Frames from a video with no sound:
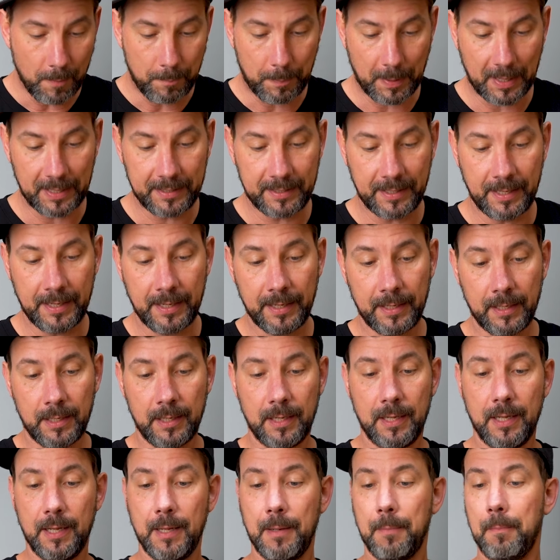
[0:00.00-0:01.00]
on the
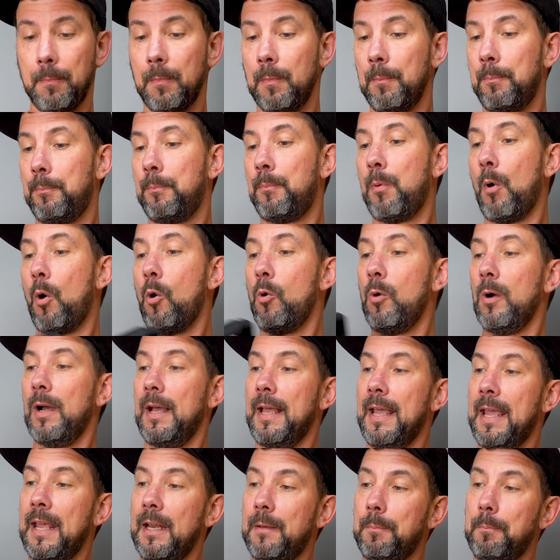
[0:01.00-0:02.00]
Bow Hitman
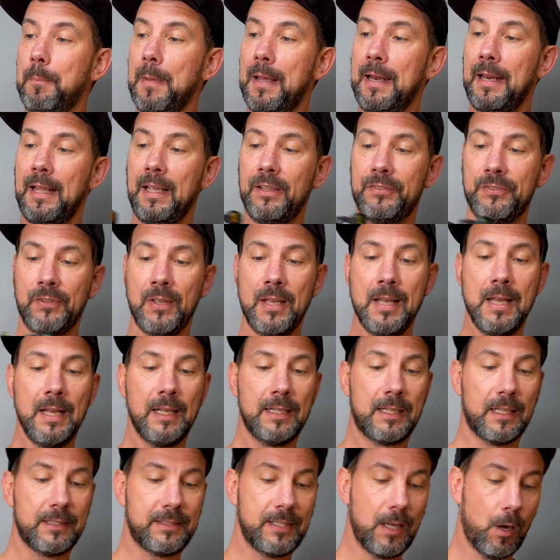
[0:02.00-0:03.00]
is that you
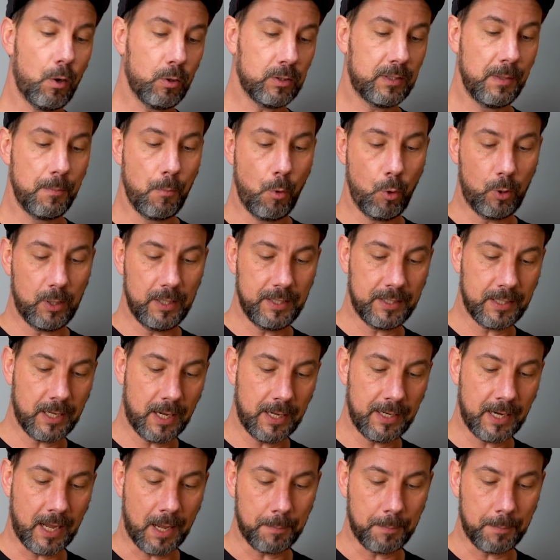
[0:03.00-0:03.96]
can remove the stock.